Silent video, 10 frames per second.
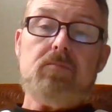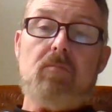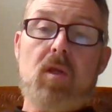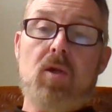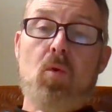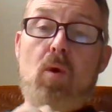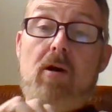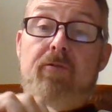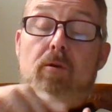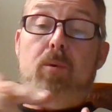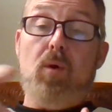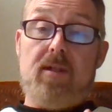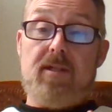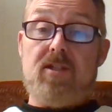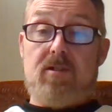You know, while four points
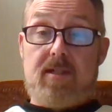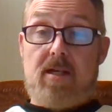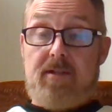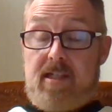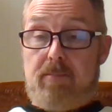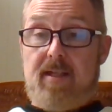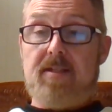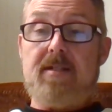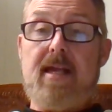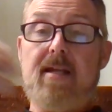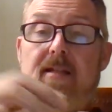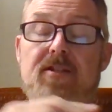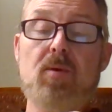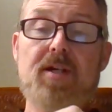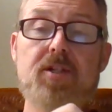each sounds like a big stake in each
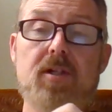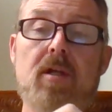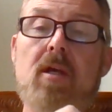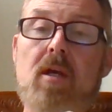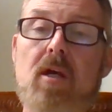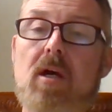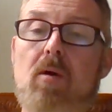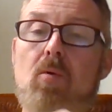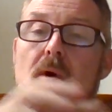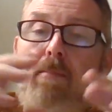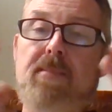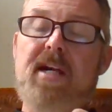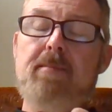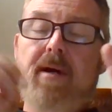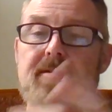question, uh, what
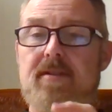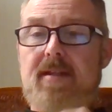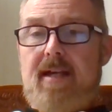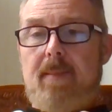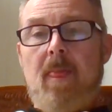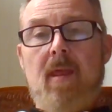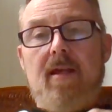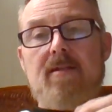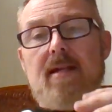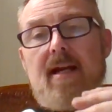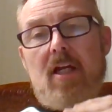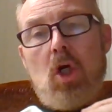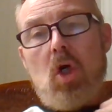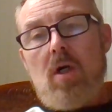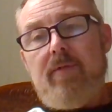minimizes that is that I
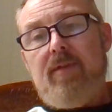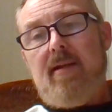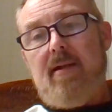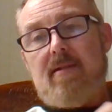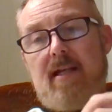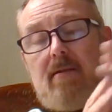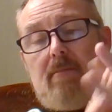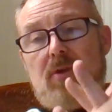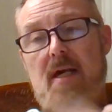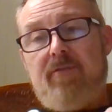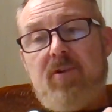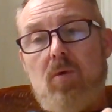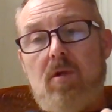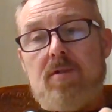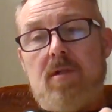curve the exams
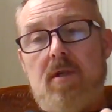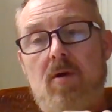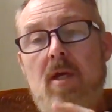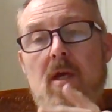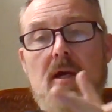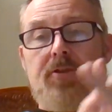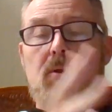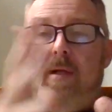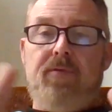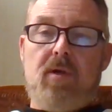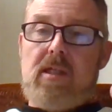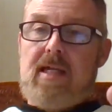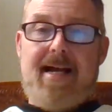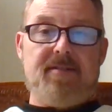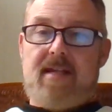afterwards. You know, so if the
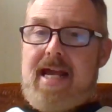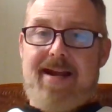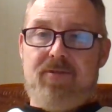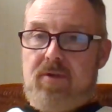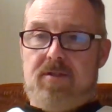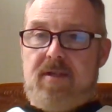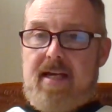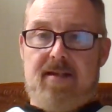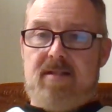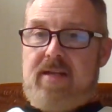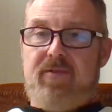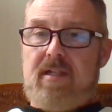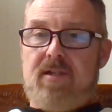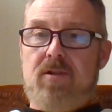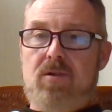class average, say, is
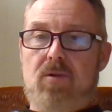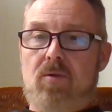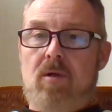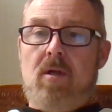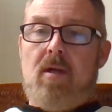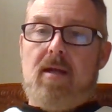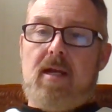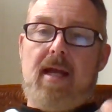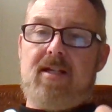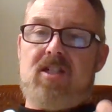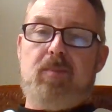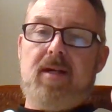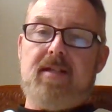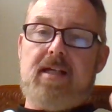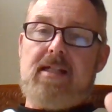72, and I
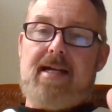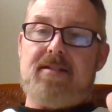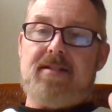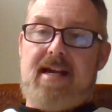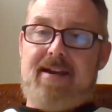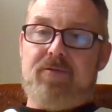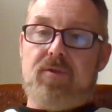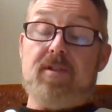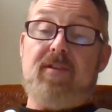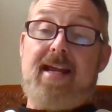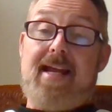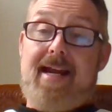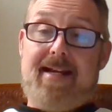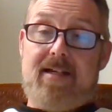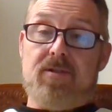expect a class average of
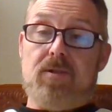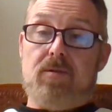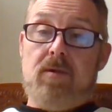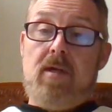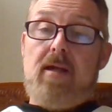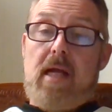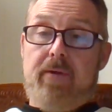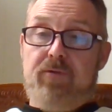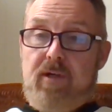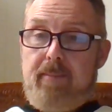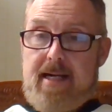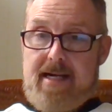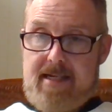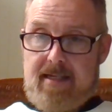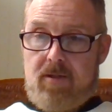82,
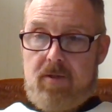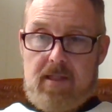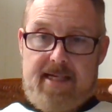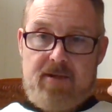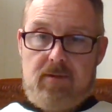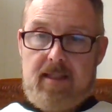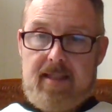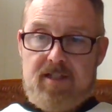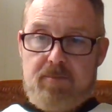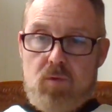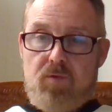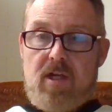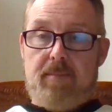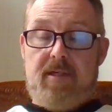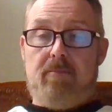everybody unilaterally gets moved
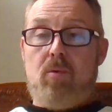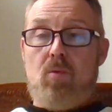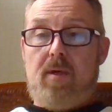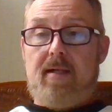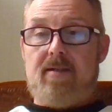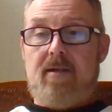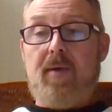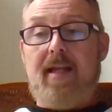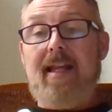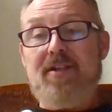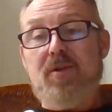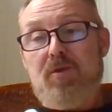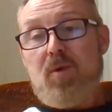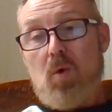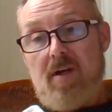up 10 points, unless you
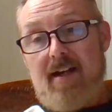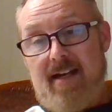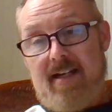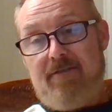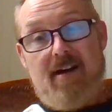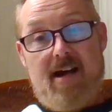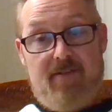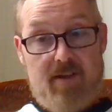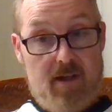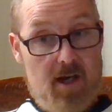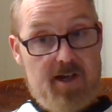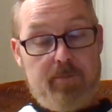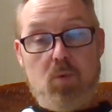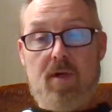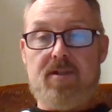score a 95. 100
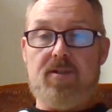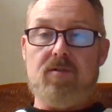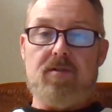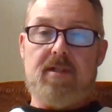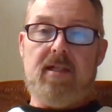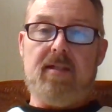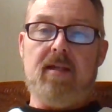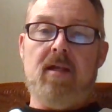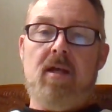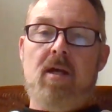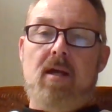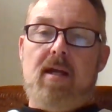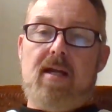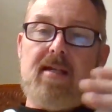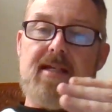points is your ceiling.
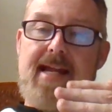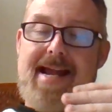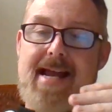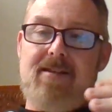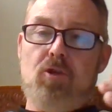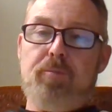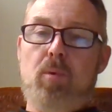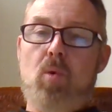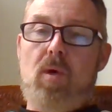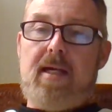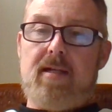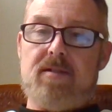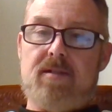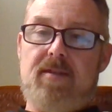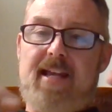And it's in adding those
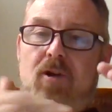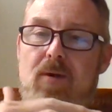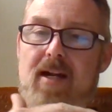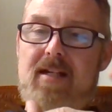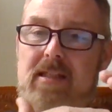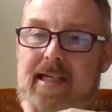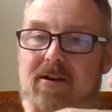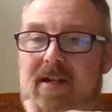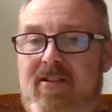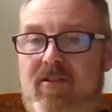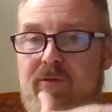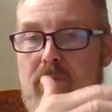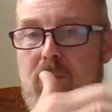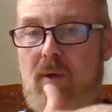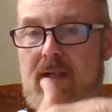points that that granularity of a four
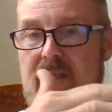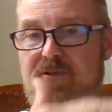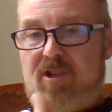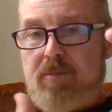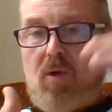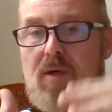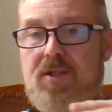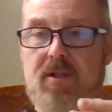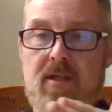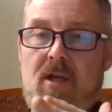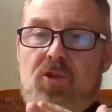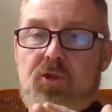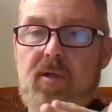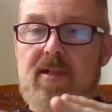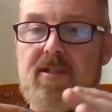point difference per question
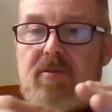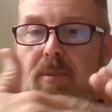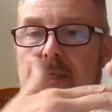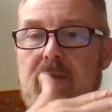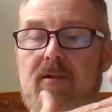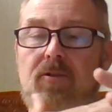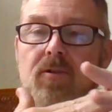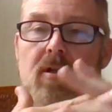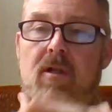sort of disappears.